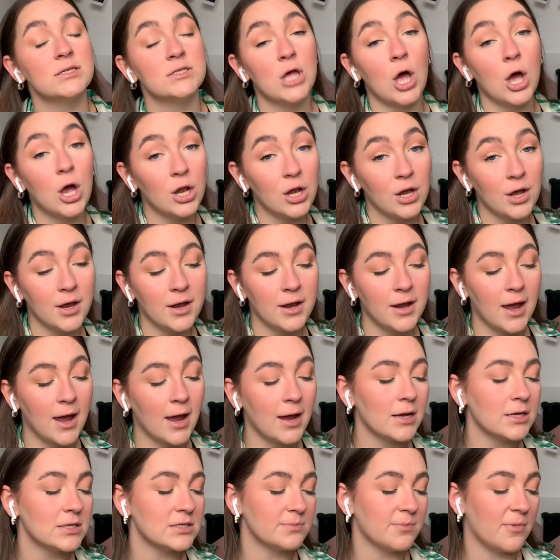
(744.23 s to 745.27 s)
Highlighting
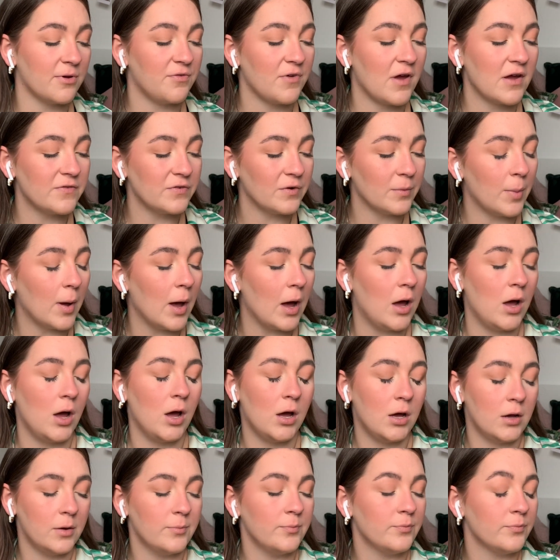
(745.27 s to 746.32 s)
next, my favourite
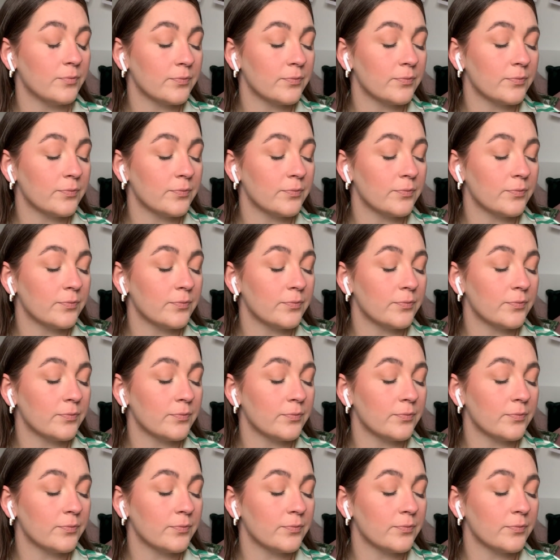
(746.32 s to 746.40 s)
part.